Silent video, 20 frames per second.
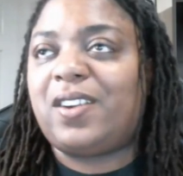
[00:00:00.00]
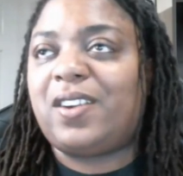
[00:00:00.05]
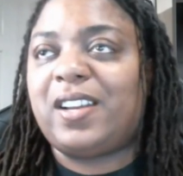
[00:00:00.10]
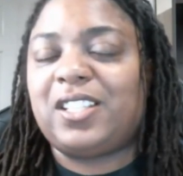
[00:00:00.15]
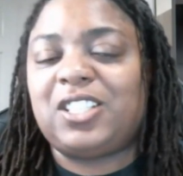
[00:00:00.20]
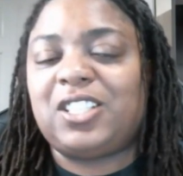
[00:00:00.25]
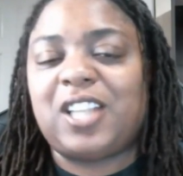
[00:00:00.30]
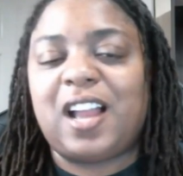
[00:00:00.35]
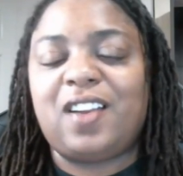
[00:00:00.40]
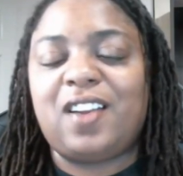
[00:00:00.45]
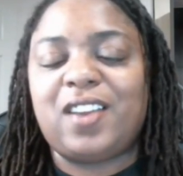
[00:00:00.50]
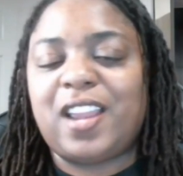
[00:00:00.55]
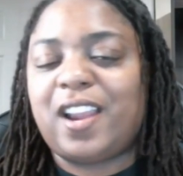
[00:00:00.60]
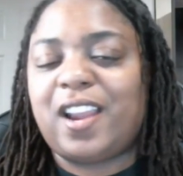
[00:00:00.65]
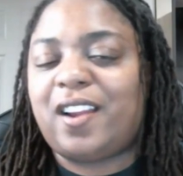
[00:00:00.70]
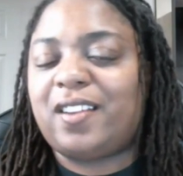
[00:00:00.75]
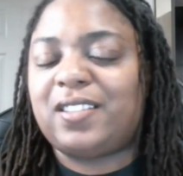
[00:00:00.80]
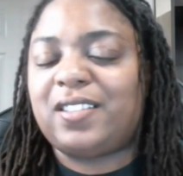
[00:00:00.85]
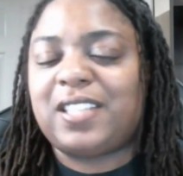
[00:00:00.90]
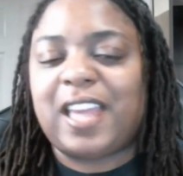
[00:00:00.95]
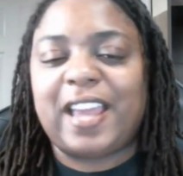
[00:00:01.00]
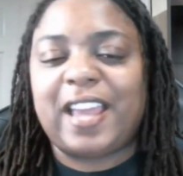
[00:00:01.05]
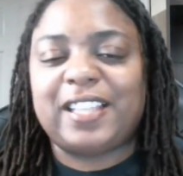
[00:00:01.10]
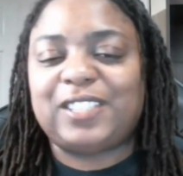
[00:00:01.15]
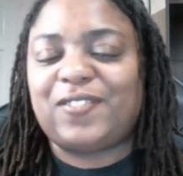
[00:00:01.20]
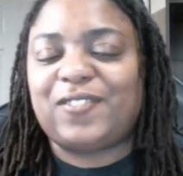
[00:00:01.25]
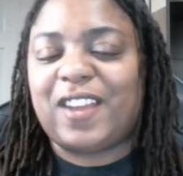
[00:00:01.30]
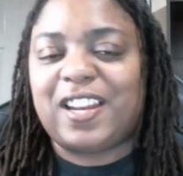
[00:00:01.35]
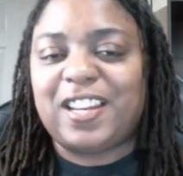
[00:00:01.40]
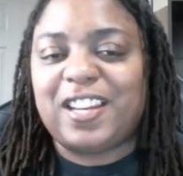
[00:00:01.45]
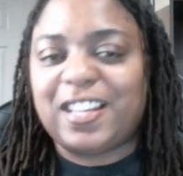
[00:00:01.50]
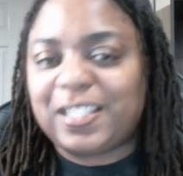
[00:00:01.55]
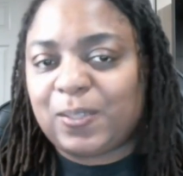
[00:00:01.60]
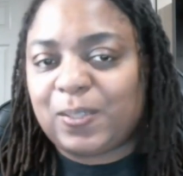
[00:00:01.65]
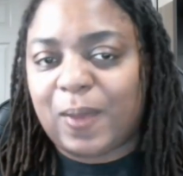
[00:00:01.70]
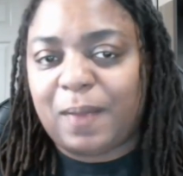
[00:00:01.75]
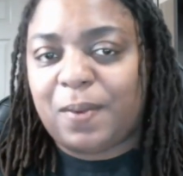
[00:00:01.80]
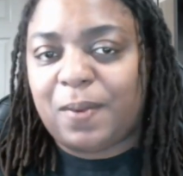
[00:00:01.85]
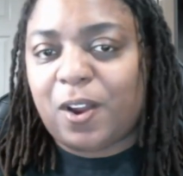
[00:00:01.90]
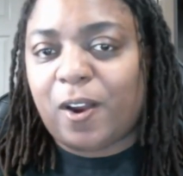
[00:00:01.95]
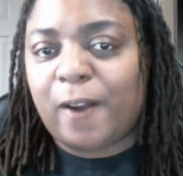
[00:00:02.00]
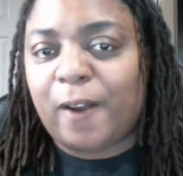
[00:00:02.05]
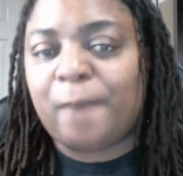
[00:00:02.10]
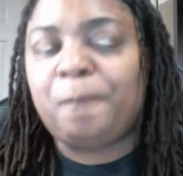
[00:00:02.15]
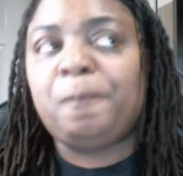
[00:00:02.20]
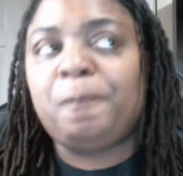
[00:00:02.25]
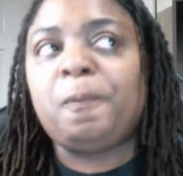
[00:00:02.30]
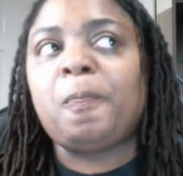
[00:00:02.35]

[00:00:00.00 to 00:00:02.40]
childcare tax readiness webinar.